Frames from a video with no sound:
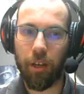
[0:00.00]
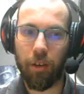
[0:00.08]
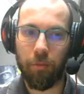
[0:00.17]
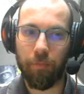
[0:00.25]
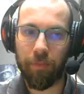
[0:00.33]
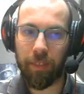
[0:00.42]

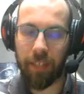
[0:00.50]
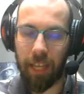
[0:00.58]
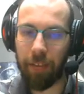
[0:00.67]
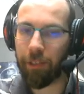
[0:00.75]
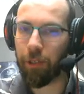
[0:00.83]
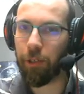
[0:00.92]
you know,
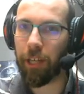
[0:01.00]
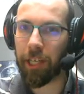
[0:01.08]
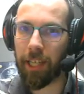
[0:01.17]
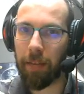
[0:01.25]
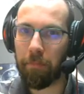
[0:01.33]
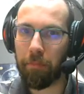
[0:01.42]
gave the
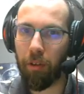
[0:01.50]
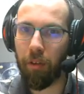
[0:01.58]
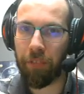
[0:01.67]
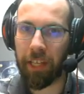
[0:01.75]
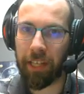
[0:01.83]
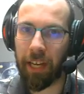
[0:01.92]
good
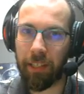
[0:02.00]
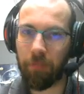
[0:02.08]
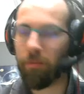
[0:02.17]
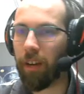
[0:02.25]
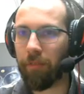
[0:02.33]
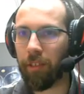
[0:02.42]
example of
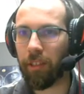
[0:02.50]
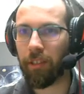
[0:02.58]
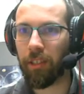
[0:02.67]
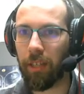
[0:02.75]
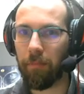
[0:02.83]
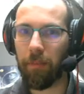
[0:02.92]
that I
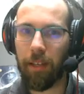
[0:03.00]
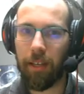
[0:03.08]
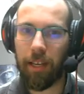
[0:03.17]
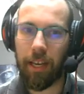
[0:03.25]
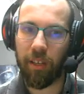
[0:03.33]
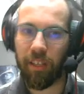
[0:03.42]
drafted a
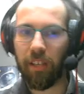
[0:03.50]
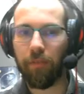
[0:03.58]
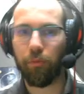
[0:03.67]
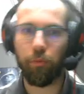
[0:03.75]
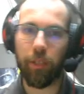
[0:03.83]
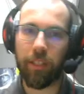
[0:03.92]
team,
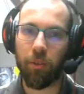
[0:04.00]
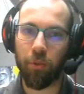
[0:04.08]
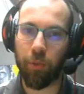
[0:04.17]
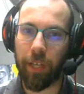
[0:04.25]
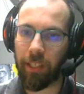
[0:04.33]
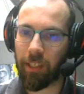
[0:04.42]
and even
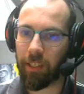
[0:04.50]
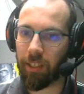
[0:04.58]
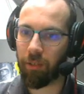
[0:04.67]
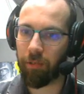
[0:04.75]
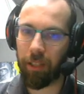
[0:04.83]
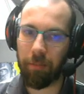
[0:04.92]
with the
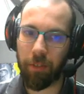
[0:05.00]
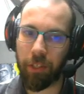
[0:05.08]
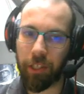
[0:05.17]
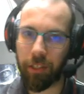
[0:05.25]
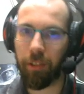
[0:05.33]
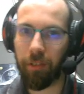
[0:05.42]
trades, the
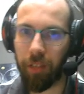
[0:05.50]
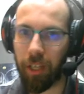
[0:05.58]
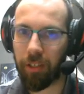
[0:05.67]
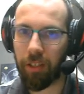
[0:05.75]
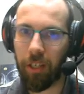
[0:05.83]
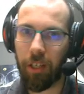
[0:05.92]
team was
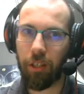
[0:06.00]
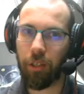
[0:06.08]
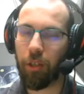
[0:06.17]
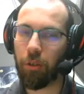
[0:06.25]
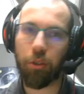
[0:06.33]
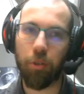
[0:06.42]
still not,
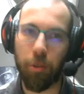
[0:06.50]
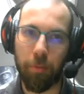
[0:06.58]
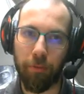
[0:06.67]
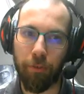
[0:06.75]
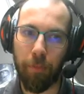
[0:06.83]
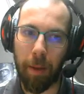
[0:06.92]
you know,
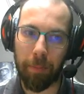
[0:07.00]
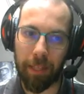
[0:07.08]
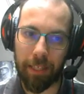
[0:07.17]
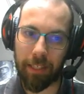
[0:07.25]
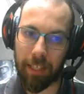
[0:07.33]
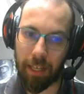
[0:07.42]
suitable for
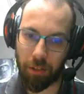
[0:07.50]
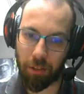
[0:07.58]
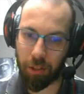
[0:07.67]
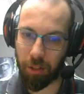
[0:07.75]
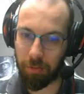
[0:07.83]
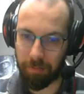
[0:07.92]
my
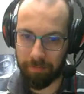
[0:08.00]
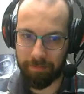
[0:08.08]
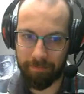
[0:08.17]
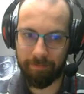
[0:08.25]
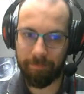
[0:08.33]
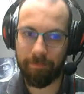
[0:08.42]
playstyle,
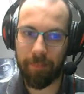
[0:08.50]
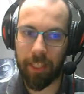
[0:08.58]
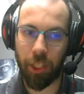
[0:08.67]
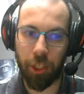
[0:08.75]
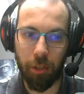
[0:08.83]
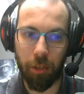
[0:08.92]
so
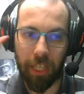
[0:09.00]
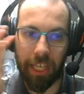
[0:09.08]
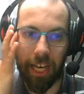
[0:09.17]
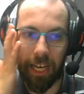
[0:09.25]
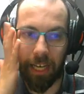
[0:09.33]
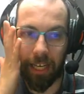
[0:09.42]
it
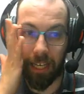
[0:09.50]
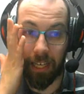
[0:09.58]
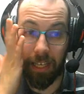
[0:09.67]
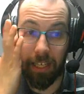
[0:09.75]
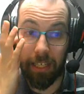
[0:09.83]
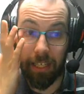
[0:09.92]
showed that
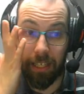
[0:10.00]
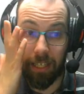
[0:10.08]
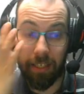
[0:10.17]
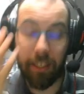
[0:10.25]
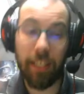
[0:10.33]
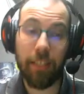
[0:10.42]
I
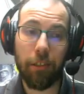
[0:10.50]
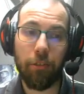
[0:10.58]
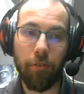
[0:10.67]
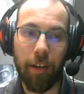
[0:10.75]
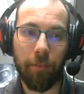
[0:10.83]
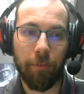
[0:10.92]

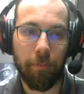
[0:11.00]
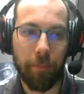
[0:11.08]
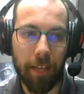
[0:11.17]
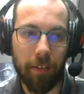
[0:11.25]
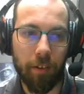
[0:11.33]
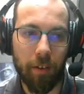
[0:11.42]
need to
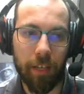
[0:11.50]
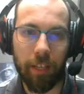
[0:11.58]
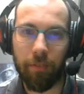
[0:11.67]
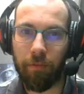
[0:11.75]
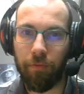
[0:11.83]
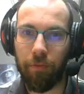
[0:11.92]
draft
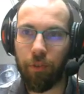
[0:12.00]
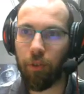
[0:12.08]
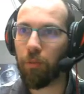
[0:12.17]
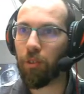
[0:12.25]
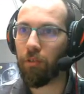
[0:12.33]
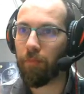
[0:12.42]
better in
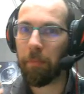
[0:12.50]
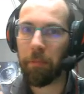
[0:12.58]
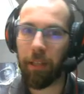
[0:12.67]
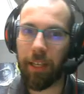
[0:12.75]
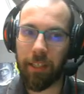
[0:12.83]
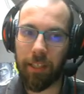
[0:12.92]
terms
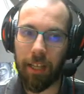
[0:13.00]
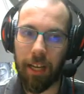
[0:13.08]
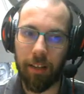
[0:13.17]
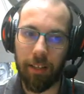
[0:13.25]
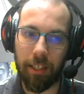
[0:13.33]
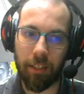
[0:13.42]
of my
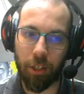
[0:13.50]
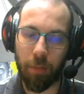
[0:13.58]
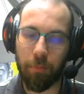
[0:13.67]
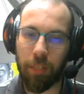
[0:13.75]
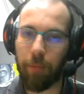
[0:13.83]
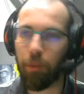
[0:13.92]
playstyle,
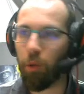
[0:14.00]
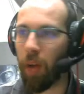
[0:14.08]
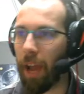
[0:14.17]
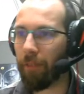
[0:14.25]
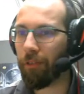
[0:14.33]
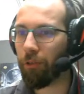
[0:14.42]
and
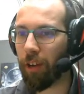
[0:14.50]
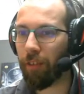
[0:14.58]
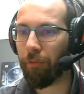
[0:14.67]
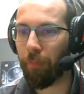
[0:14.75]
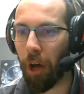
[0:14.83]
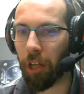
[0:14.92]
sometimes you have
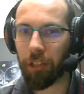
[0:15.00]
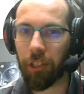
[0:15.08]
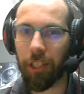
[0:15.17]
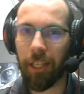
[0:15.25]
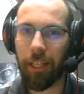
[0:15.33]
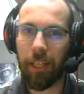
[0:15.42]
to draft
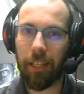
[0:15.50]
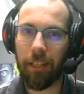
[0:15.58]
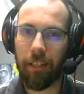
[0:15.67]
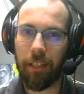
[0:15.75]
mons,